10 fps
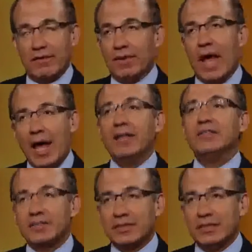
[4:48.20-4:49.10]
level, I
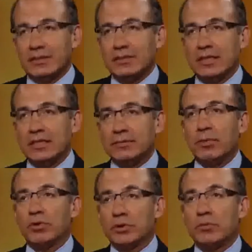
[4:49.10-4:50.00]
insist it is
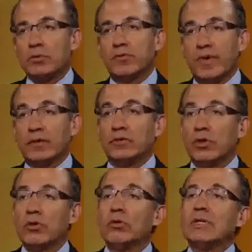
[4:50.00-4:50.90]
possible to get
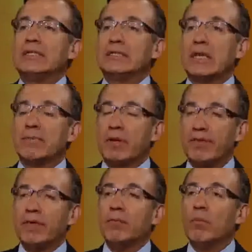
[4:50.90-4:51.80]
not only the same, but
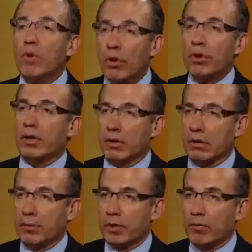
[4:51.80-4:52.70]
even more
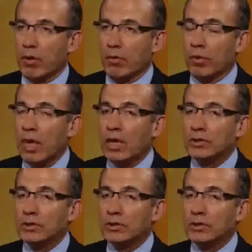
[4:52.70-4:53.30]
economic growth.